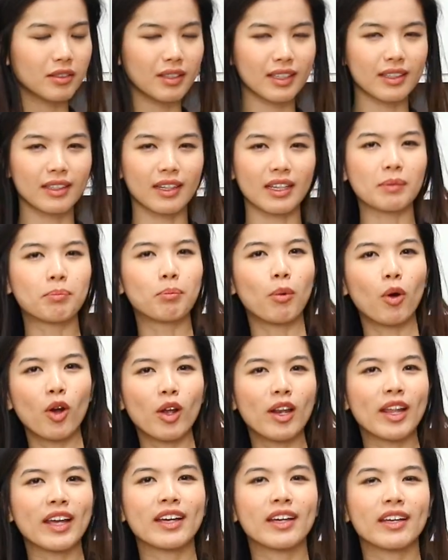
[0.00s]
it starts
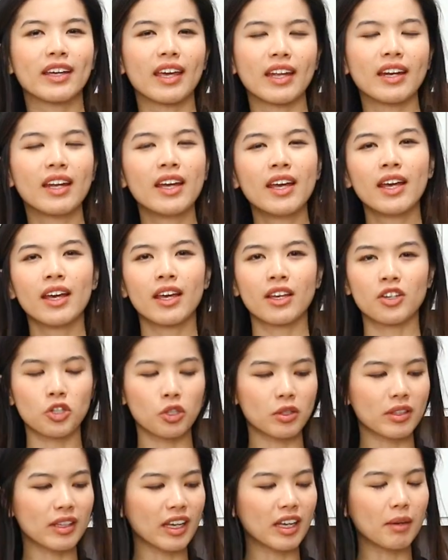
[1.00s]
boiling again. It
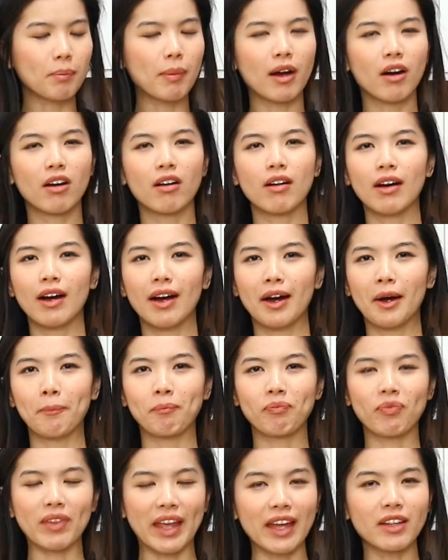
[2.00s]
should take about
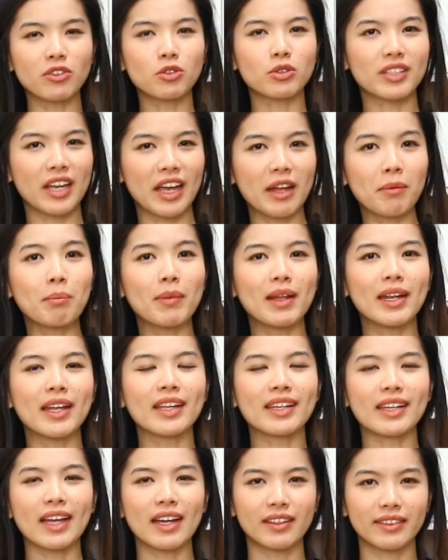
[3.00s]
8 to 10
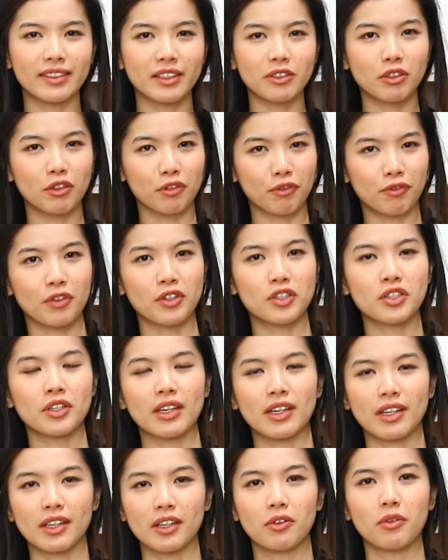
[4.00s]
minutes until the fish
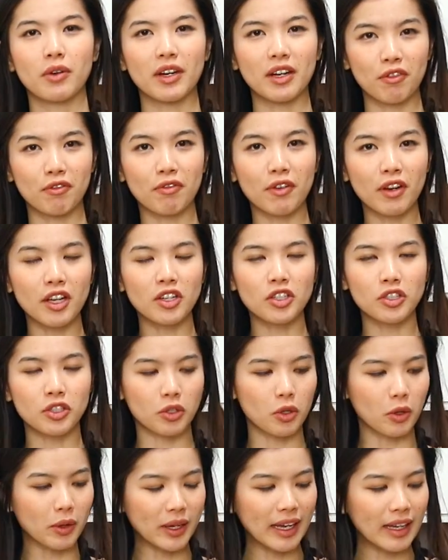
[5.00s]
is already finished
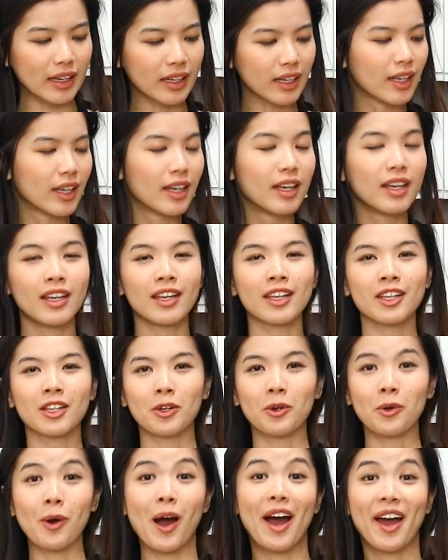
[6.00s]
cooking.
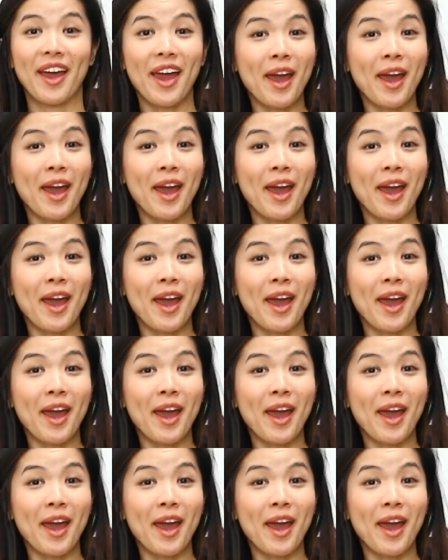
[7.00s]
So I